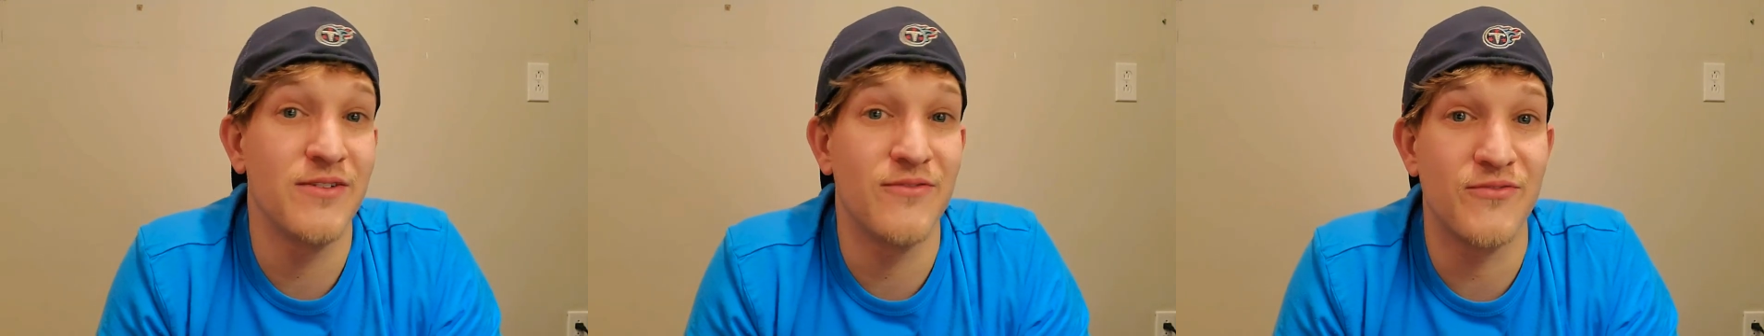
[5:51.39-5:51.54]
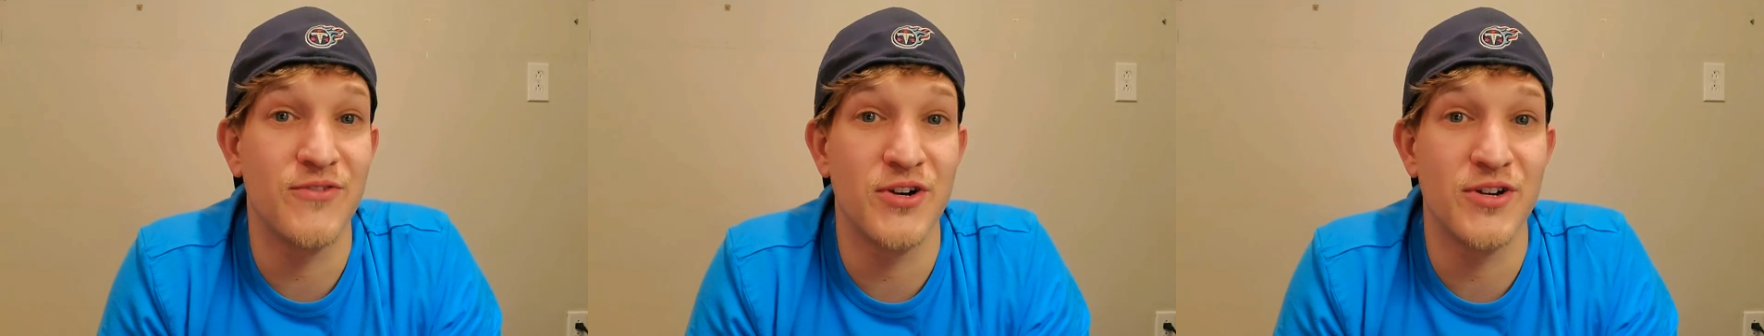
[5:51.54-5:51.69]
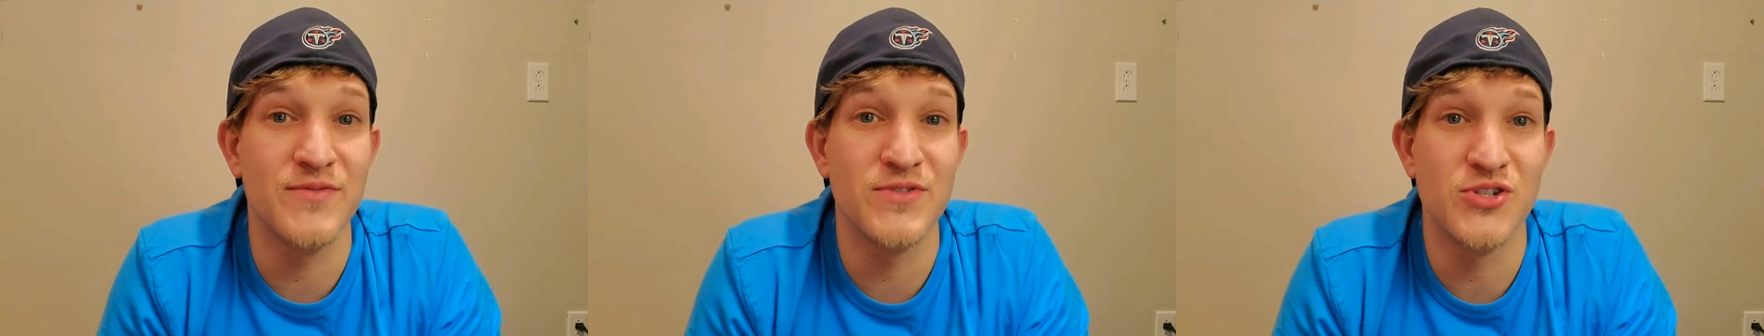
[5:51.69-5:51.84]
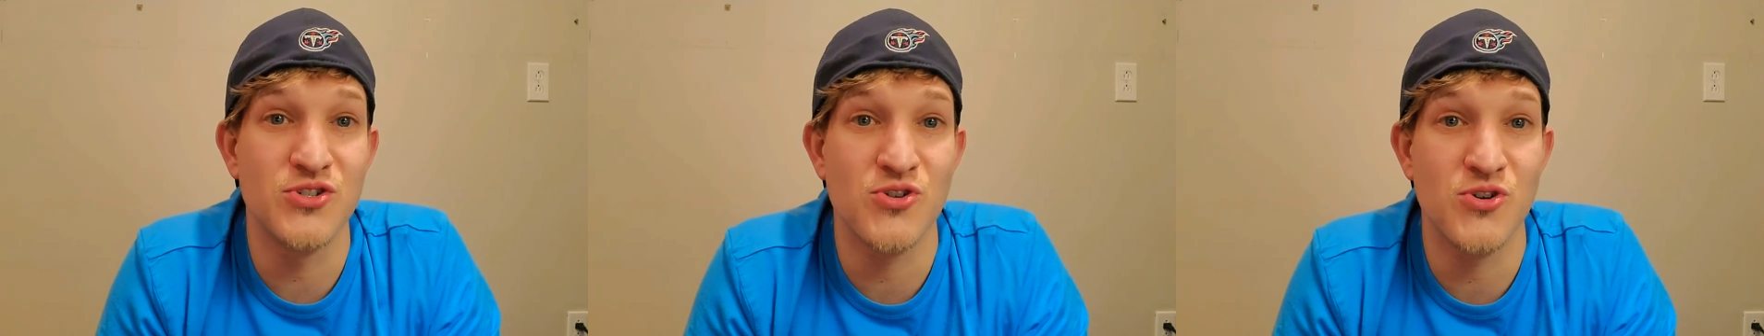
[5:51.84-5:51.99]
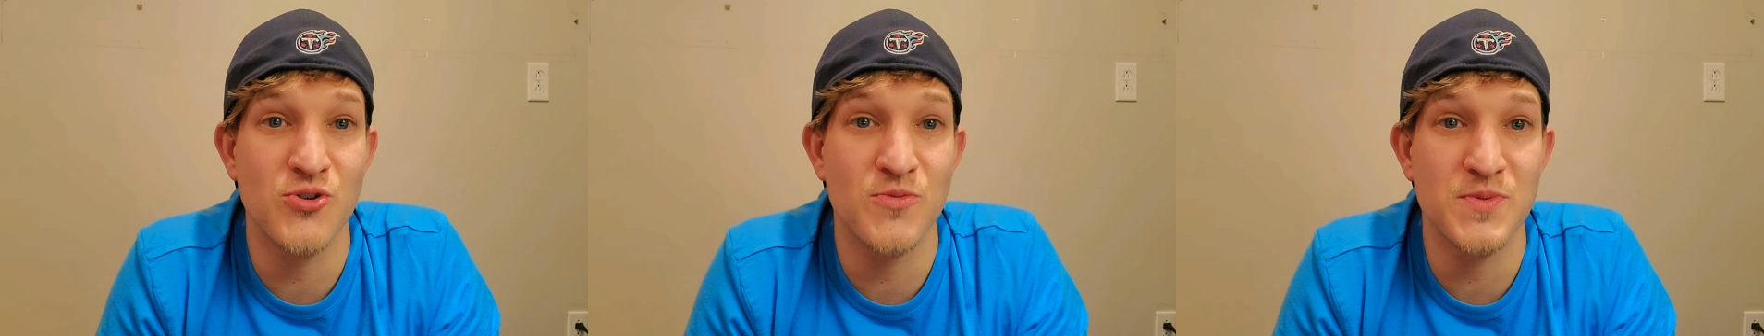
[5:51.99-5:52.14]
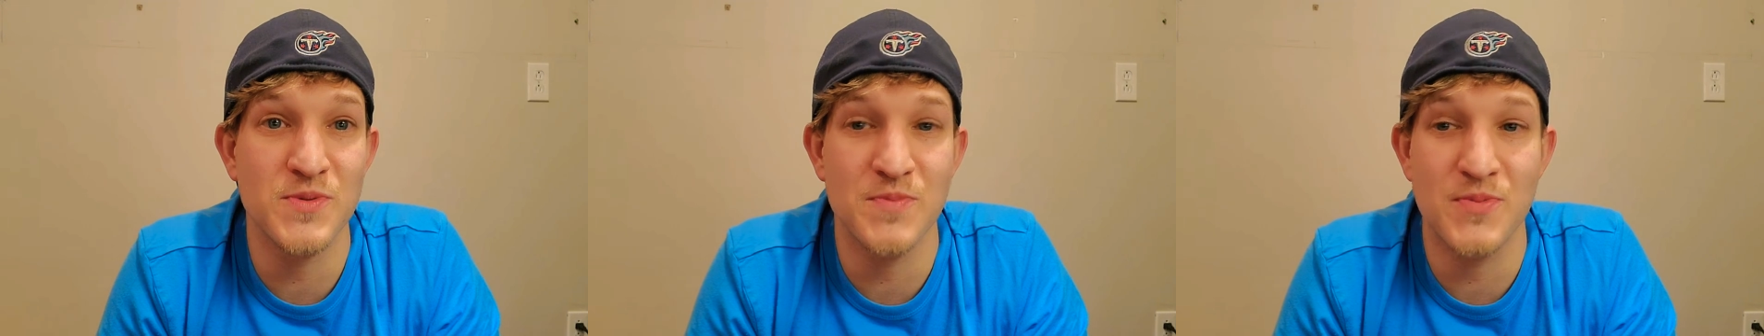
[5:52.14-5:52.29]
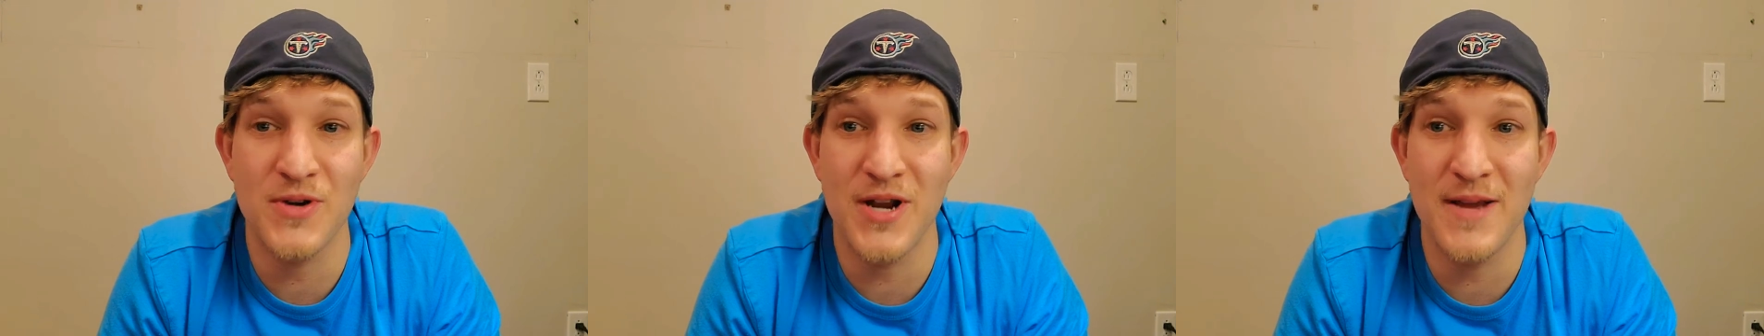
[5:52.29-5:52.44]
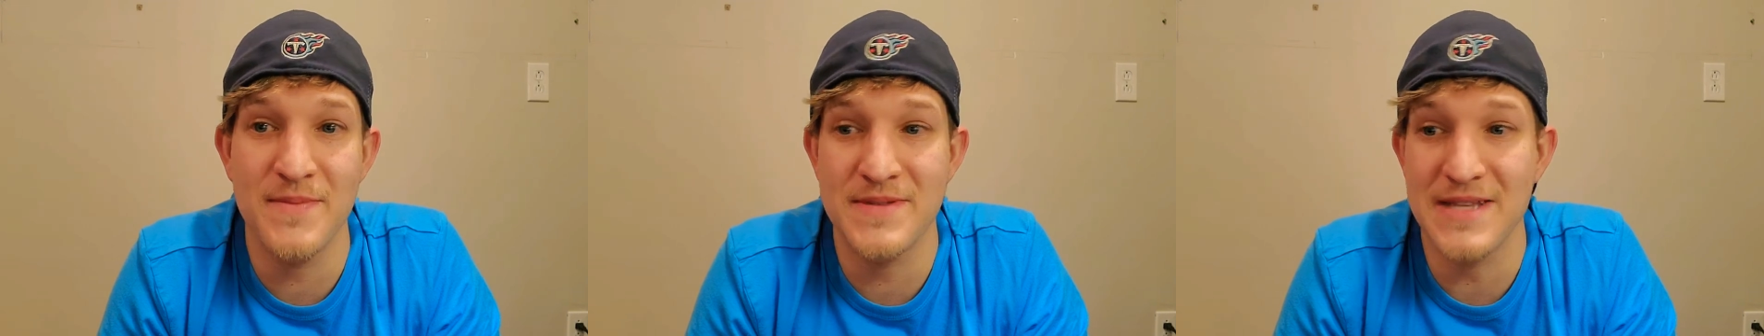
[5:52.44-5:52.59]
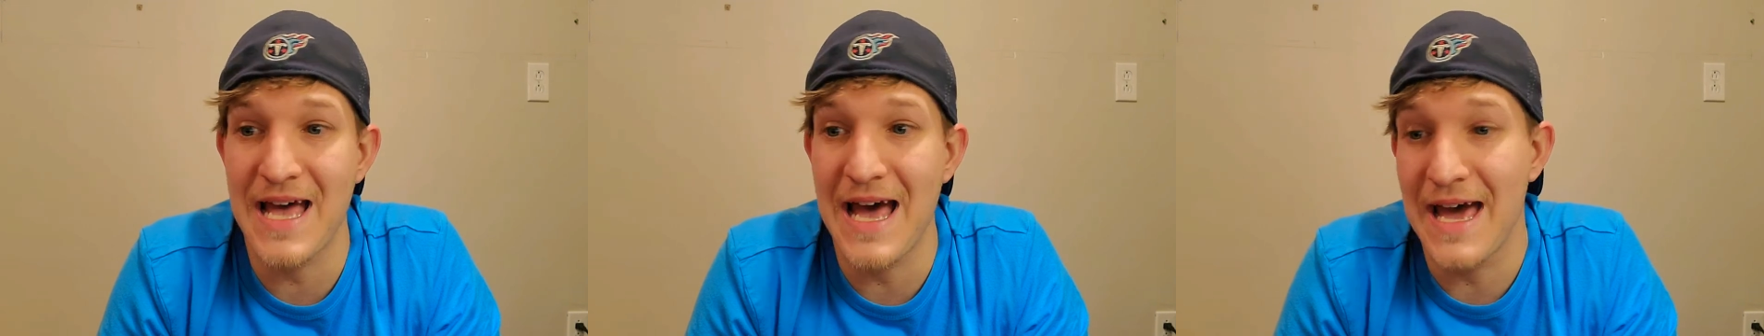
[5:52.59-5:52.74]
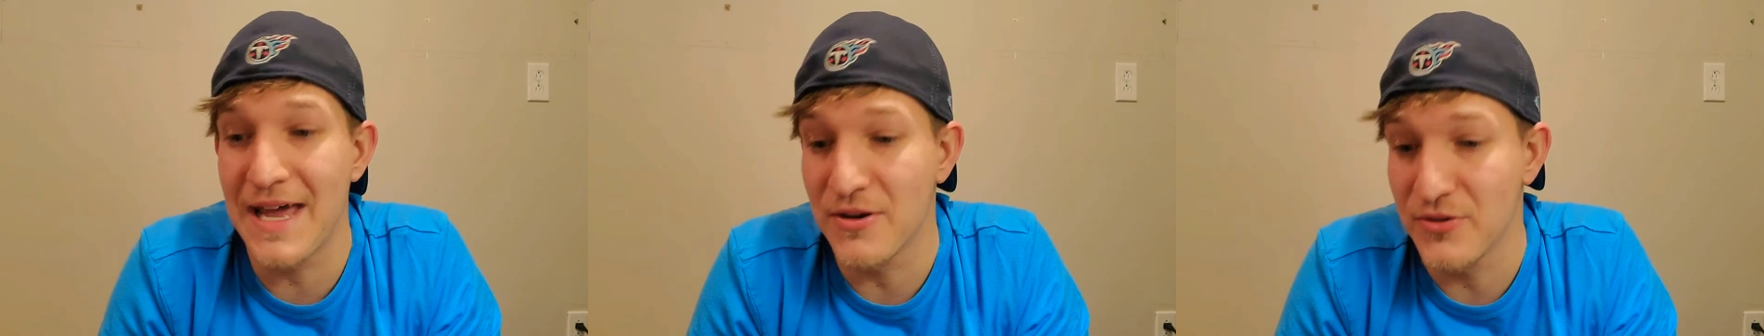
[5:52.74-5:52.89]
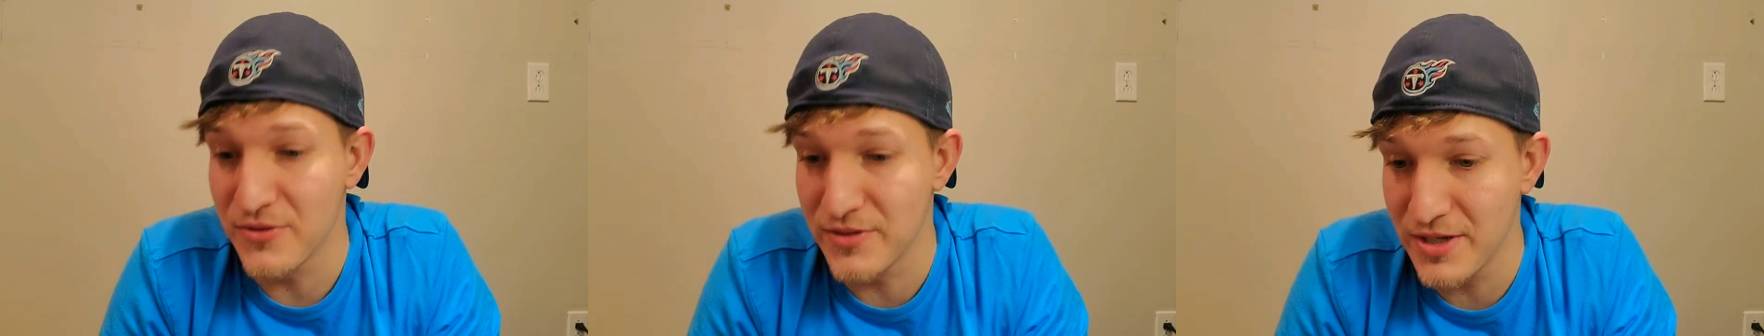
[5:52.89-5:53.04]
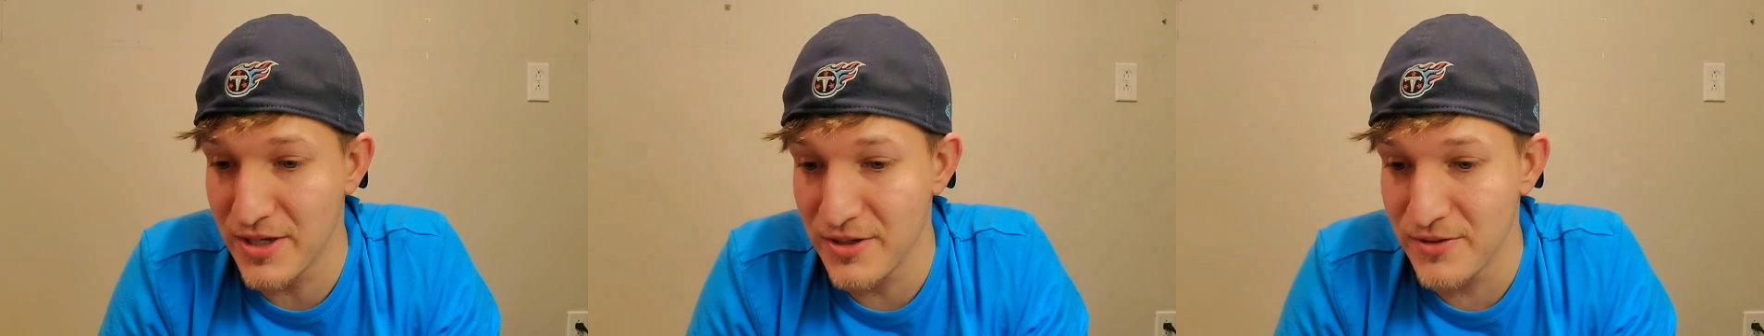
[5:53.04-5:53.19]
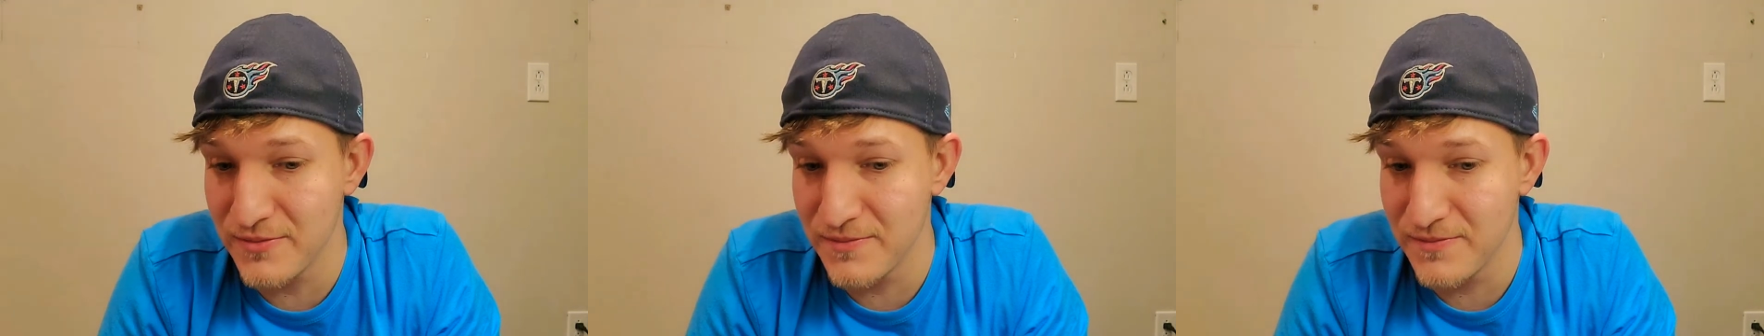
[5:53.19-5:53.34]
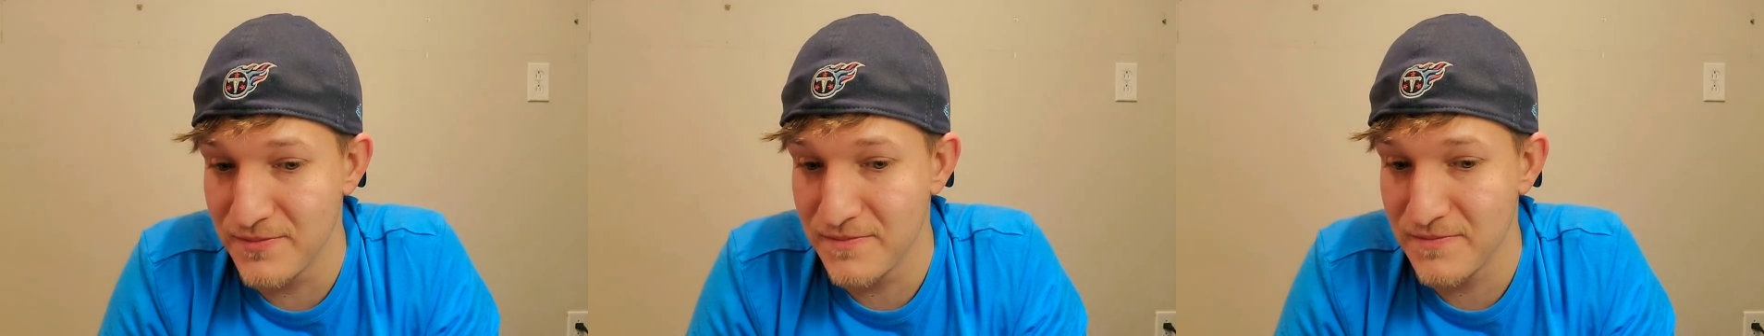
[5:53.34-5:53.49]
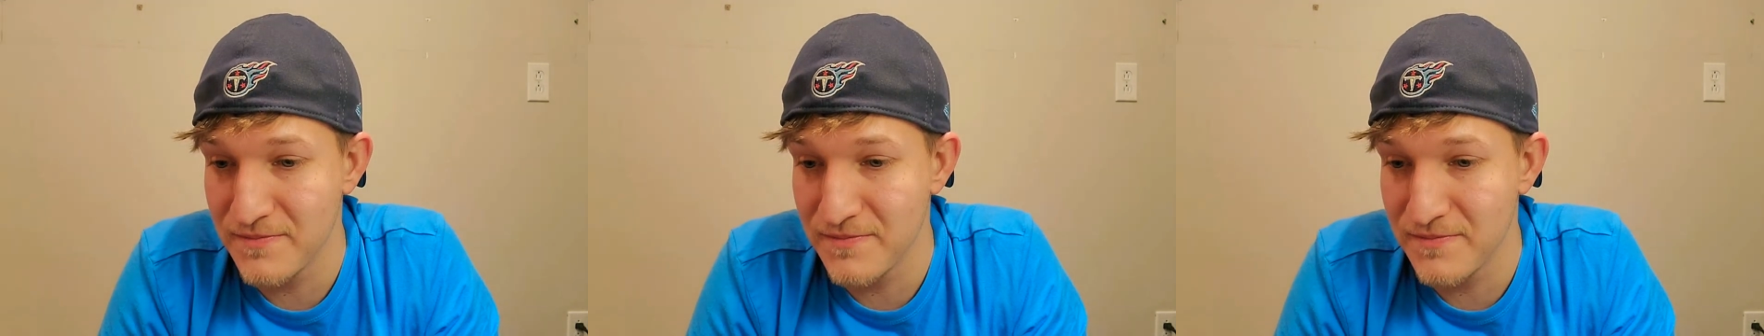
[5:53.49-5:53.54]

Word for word: in front of his troops, perhaps. I don't know.